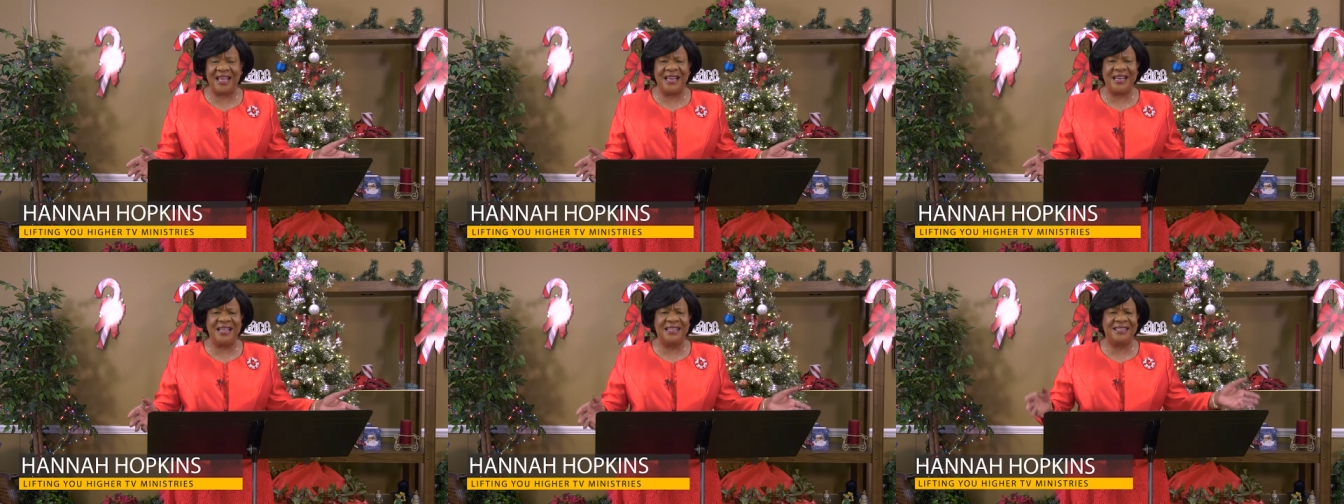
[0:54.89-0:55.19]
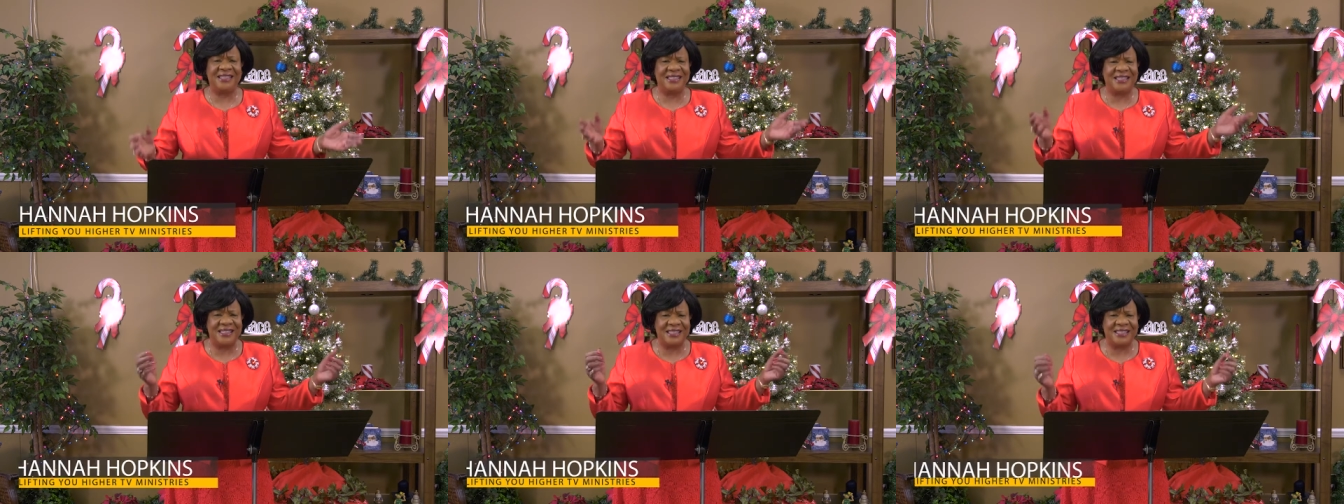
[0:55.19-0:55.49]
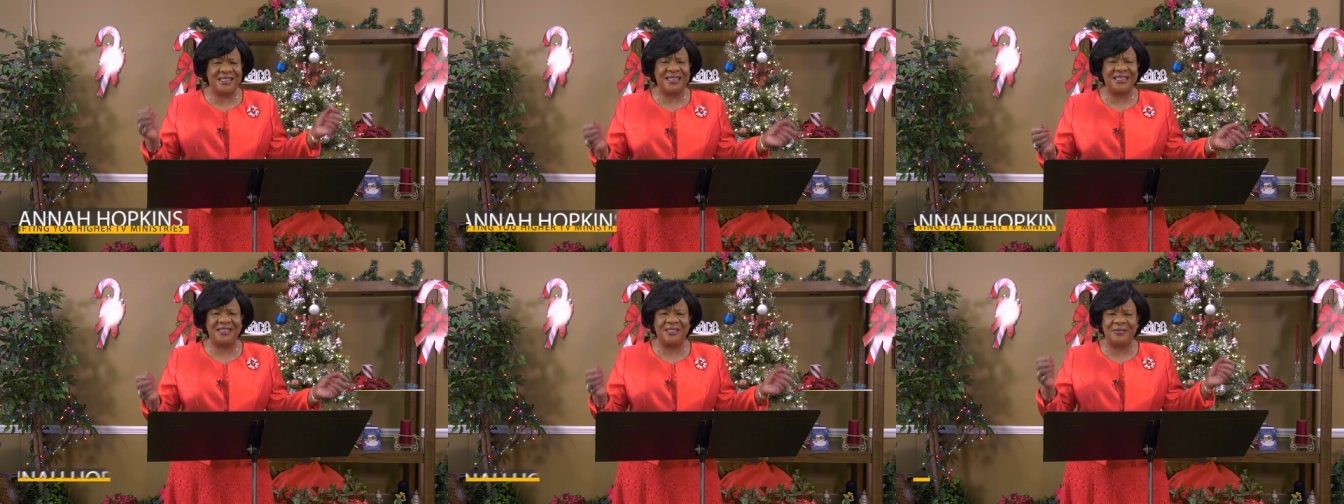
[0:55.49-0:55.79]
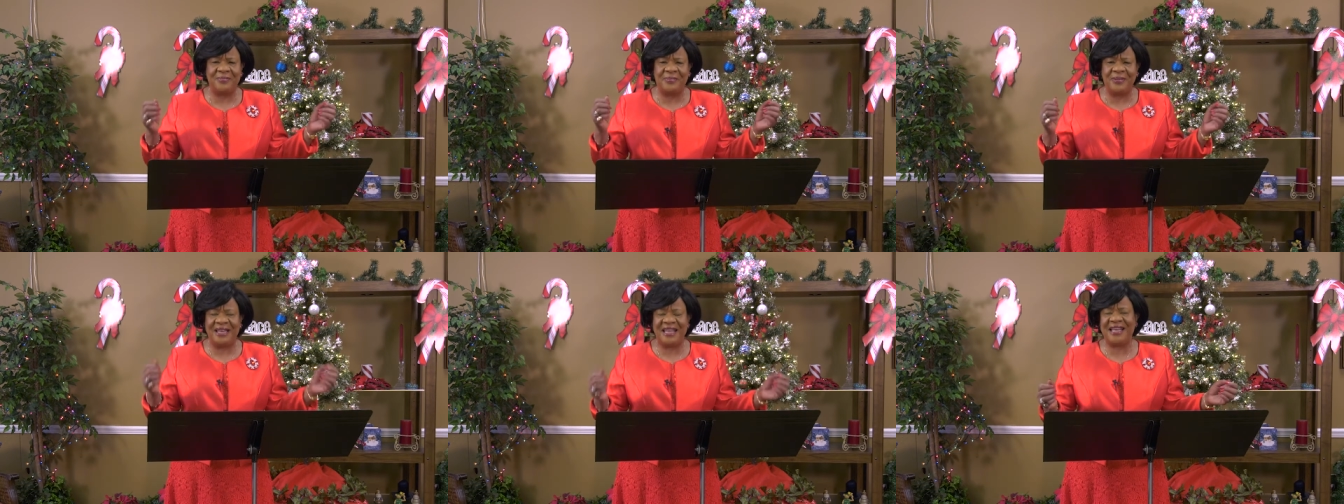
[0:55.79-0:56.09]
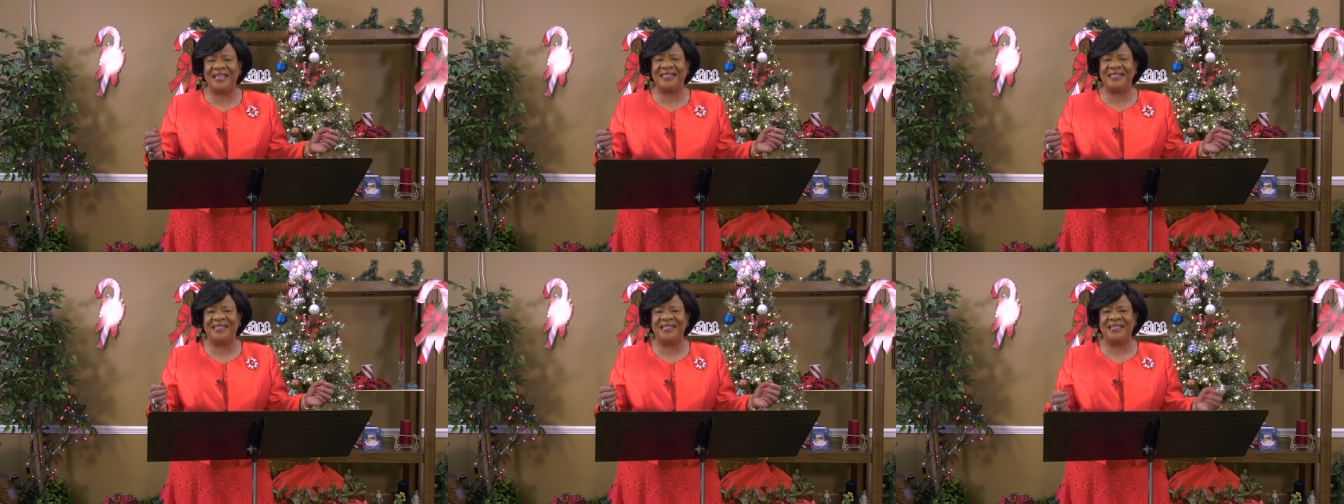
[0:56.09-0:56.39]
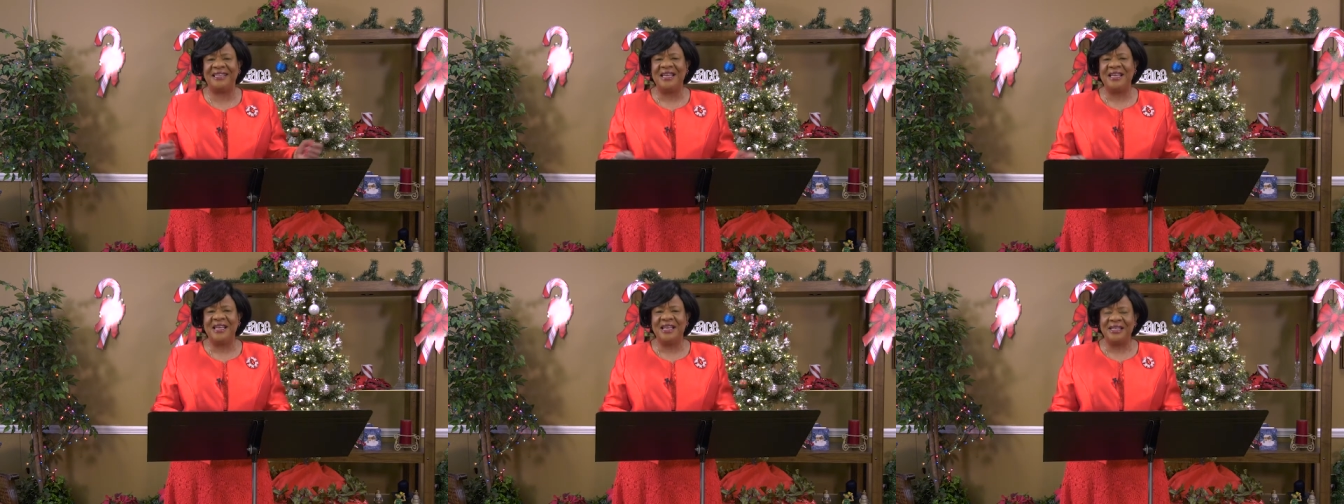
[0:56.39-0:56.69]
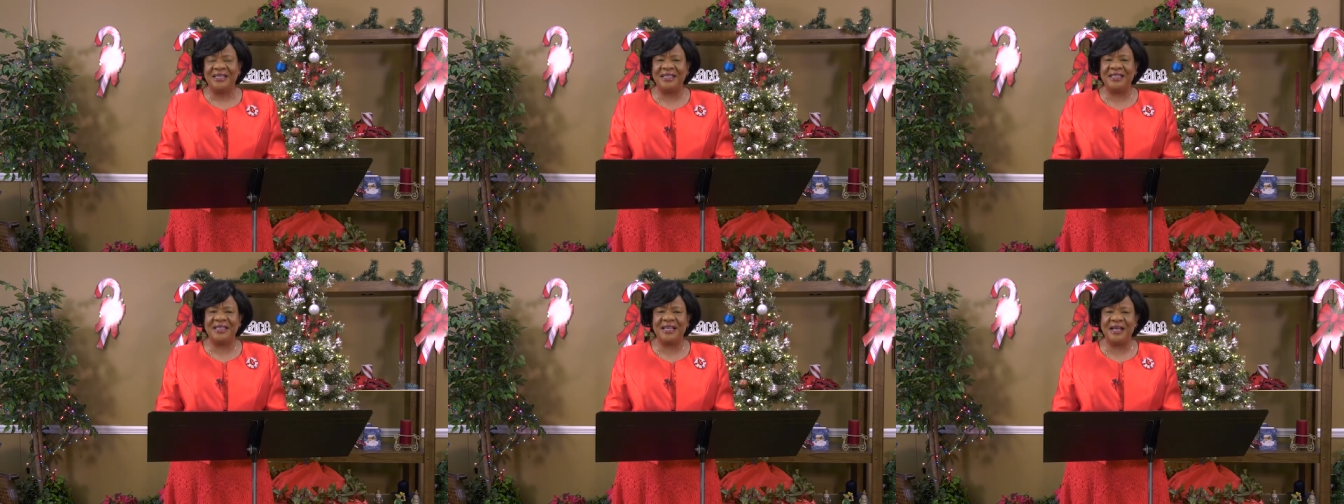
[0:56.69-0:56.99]
And it's just such a blessing
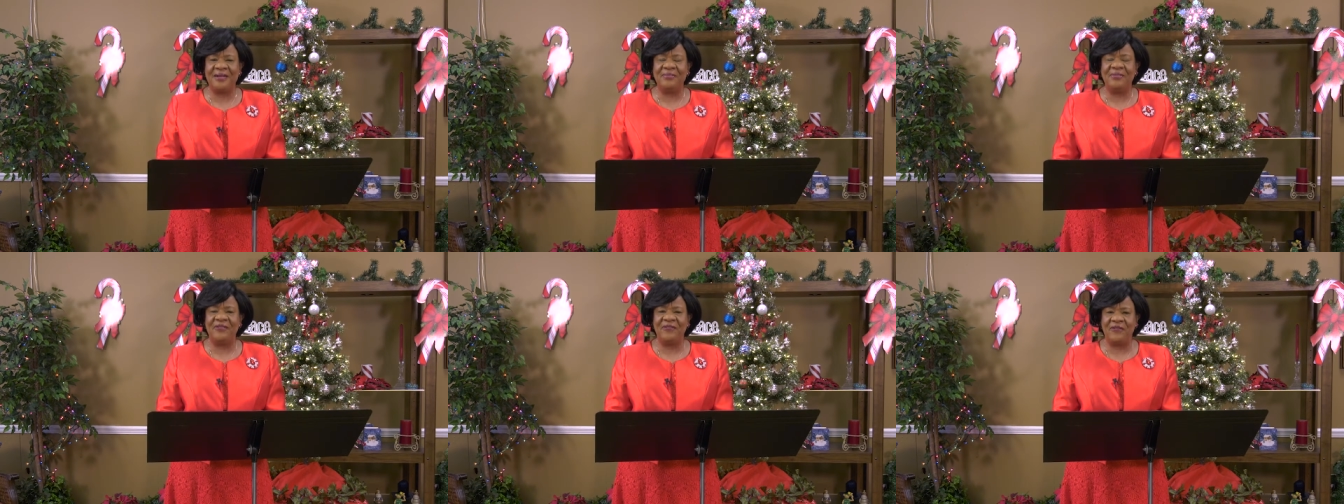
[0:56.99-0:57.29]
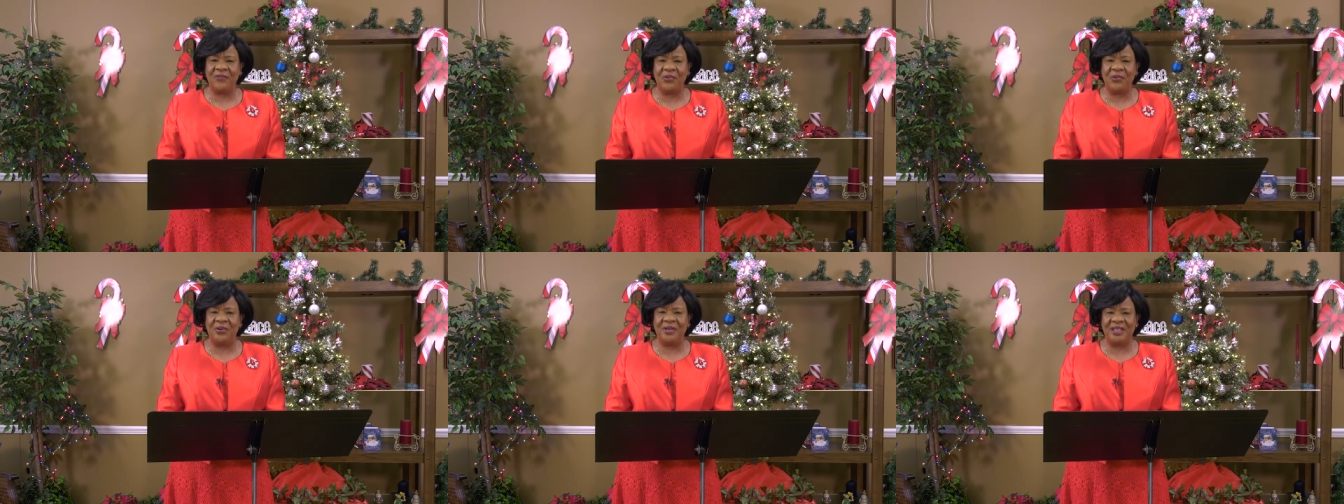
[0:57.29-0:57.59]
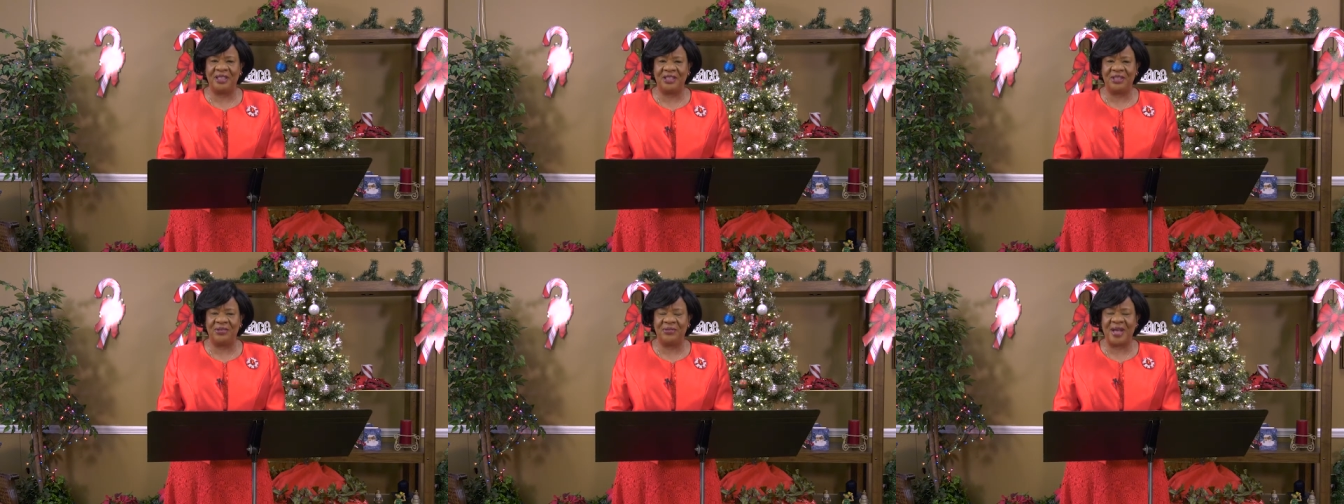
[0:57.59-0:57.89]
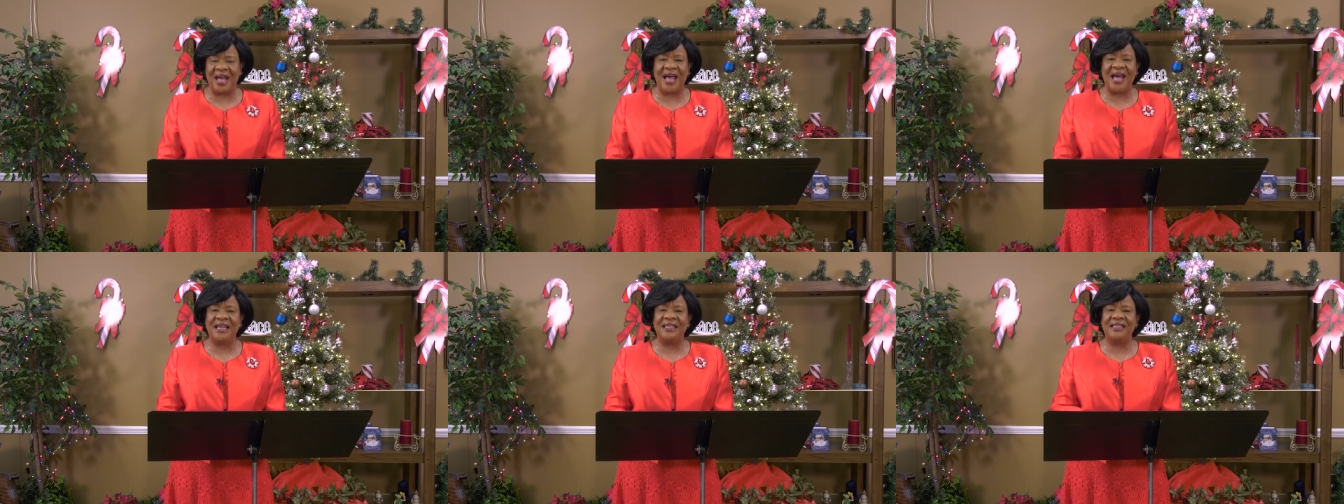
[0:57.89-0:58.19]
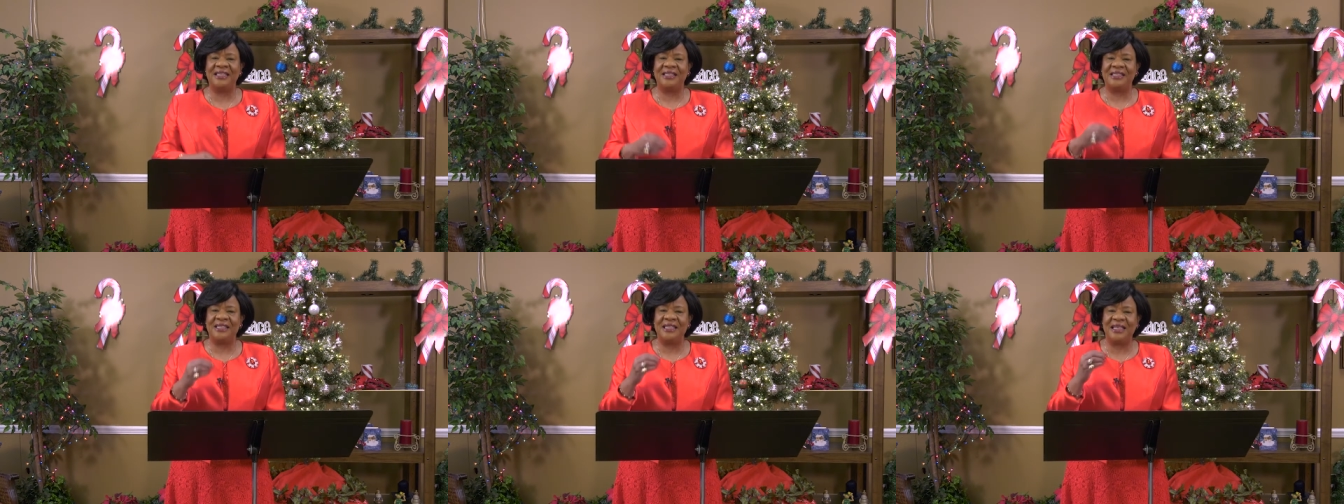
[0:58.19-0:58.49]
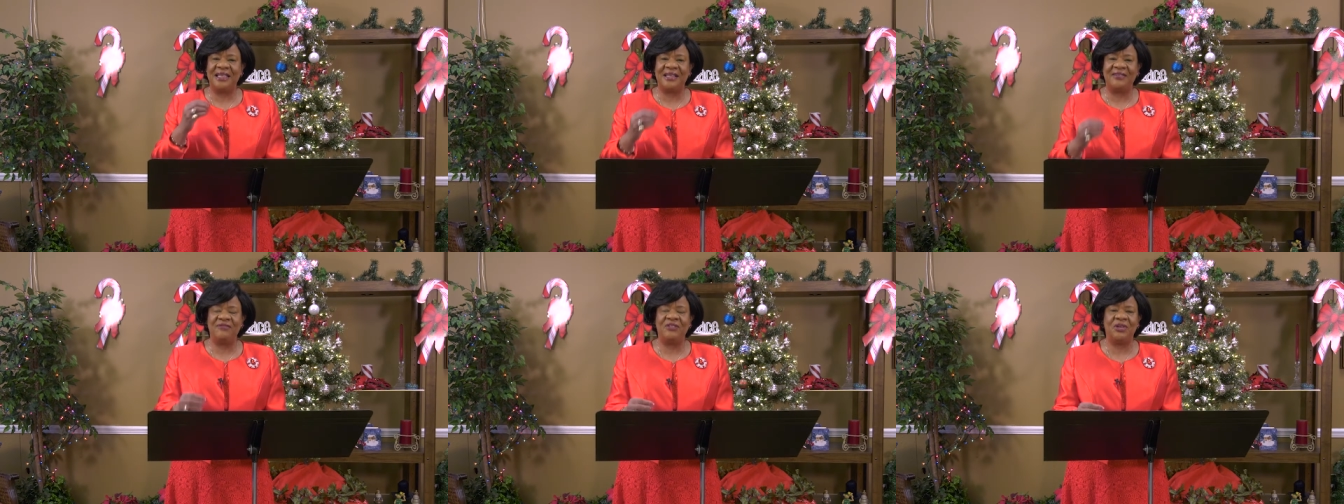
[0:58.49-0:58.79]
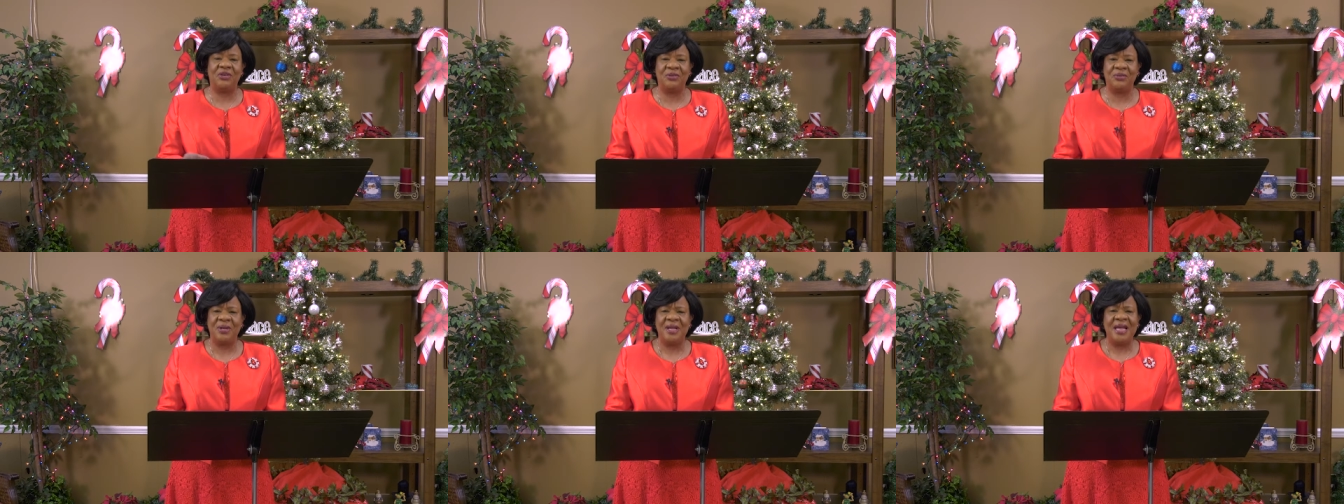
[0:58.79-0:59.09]
to come before you. I just love
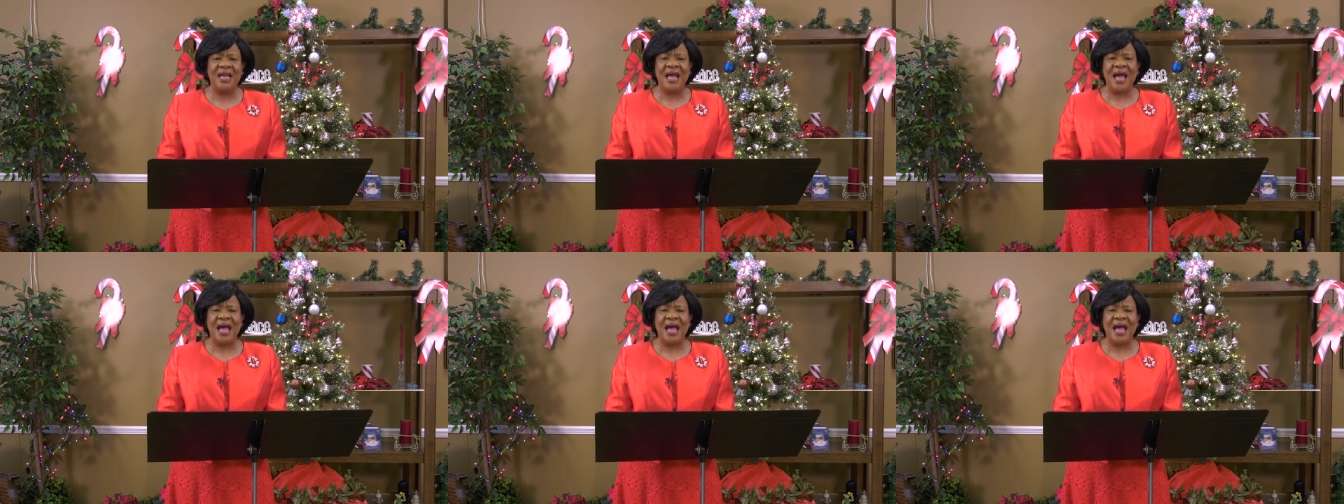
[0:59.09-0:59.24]
you.